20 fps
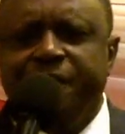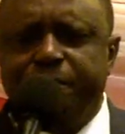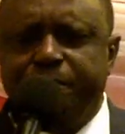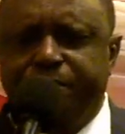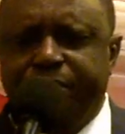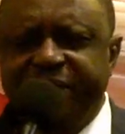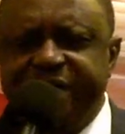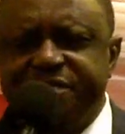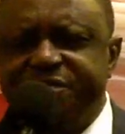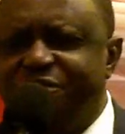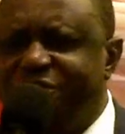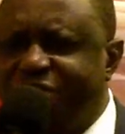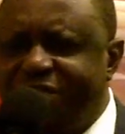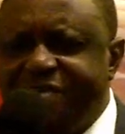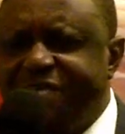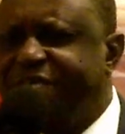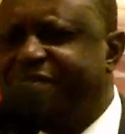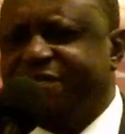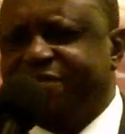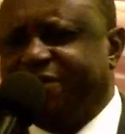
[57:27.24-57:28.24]
but
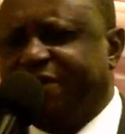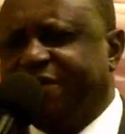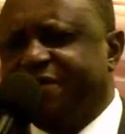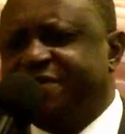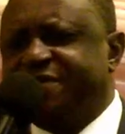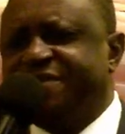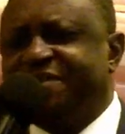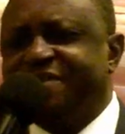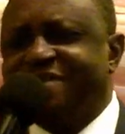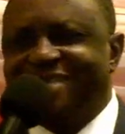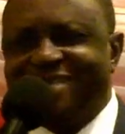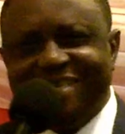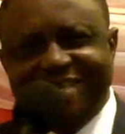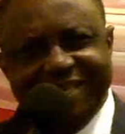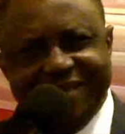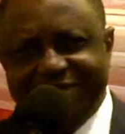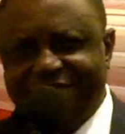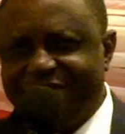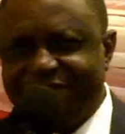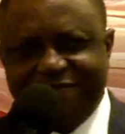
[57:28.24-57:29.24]
Jesus
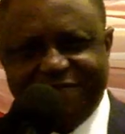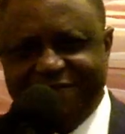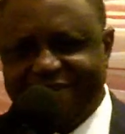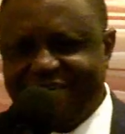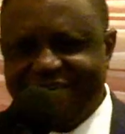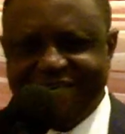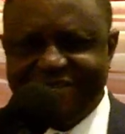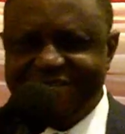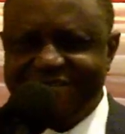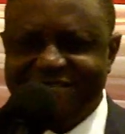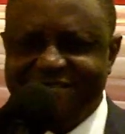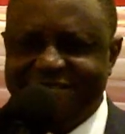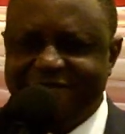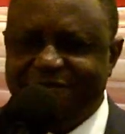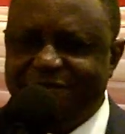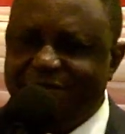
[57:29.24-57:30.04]
never fails. If